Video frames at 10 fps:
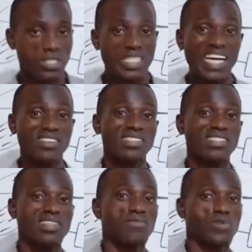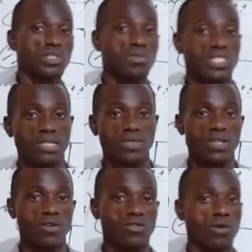Sound is 340 meters per
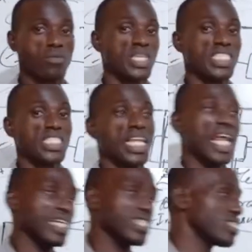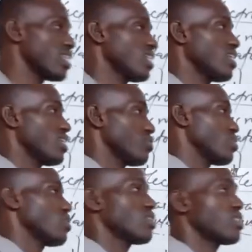second compared to the light,
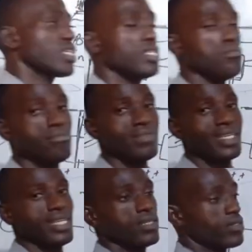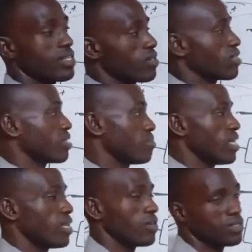which is 300
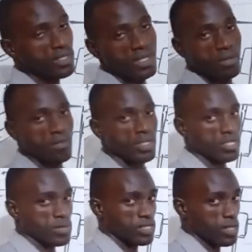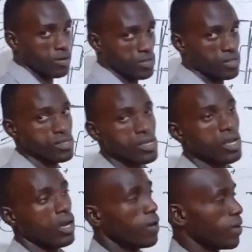million meters per second.
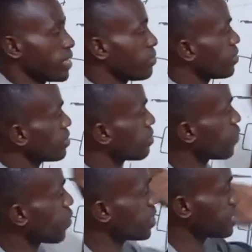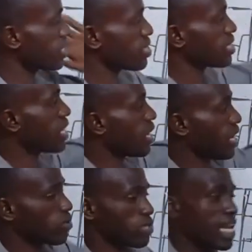Right? But the point is, now how
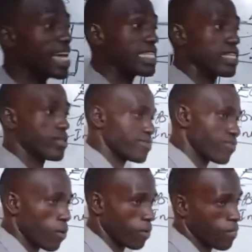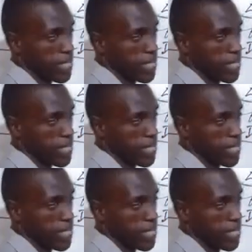does lightning form?